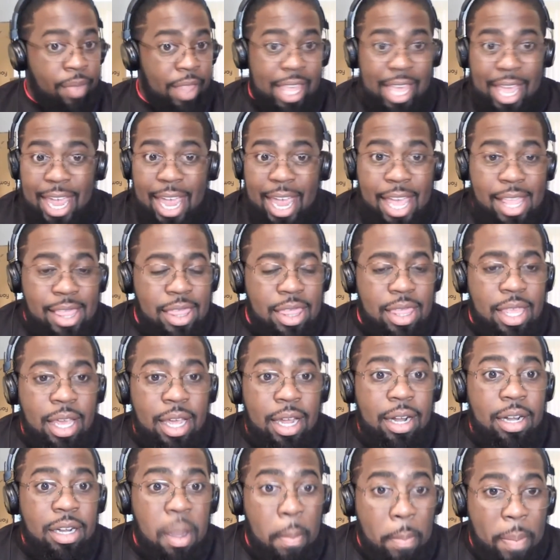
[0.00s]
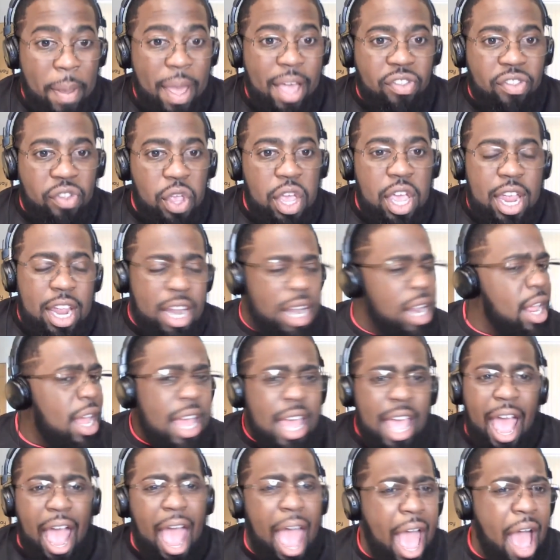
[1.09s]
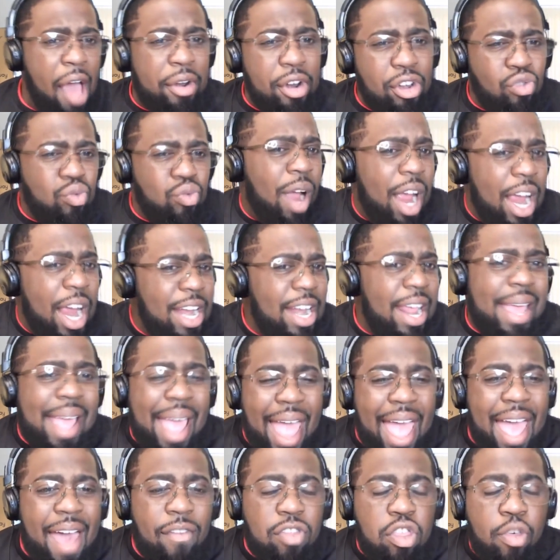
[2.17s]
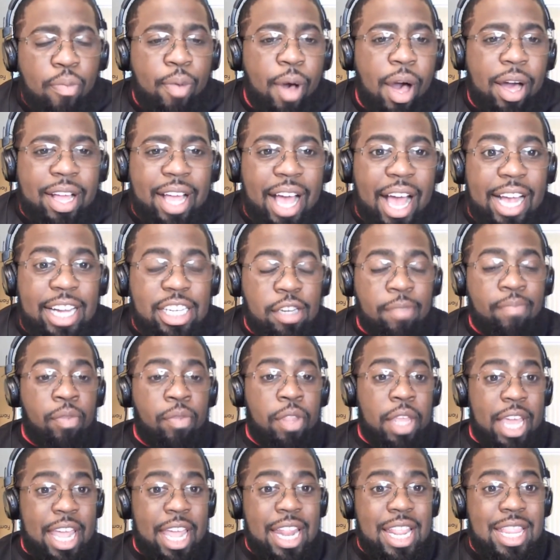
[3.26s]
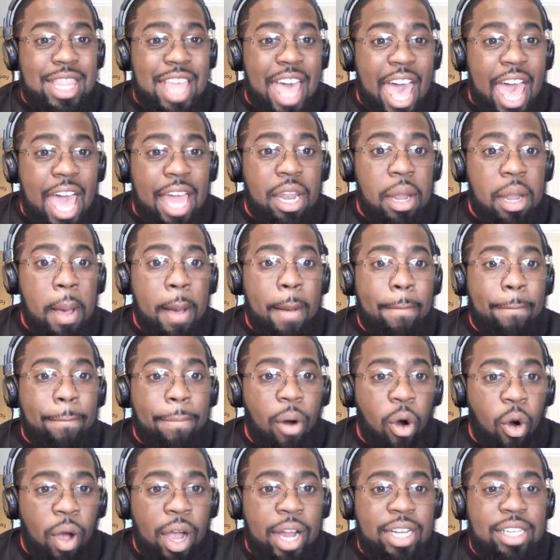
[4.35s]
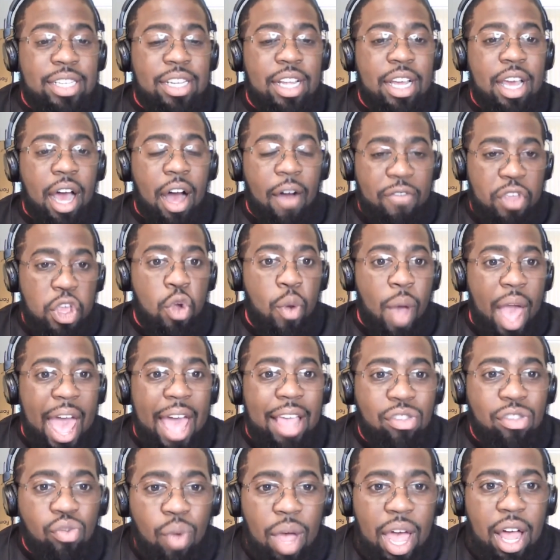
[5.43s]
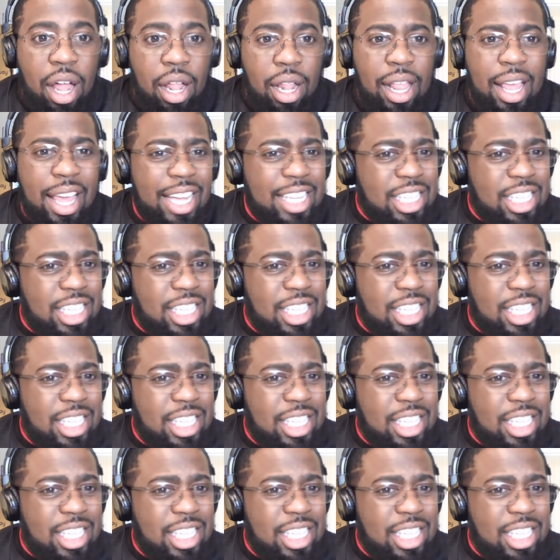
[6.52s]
in the Big Ten, how does Ryan Day have the Buckeyes in that point of view as well?